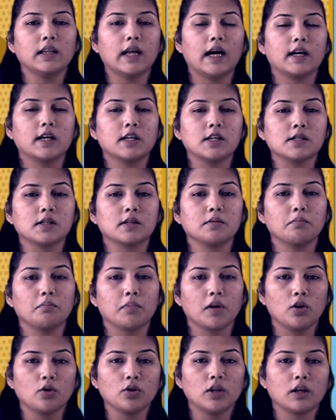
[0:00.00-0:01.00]
that is
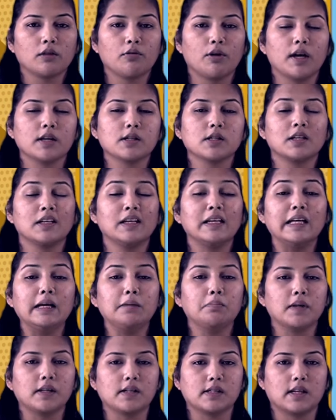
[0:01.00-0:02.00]
below the crust,
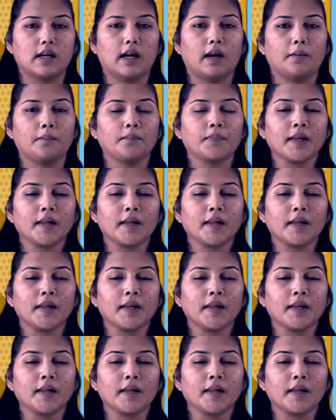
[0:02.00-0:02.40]
deep inside.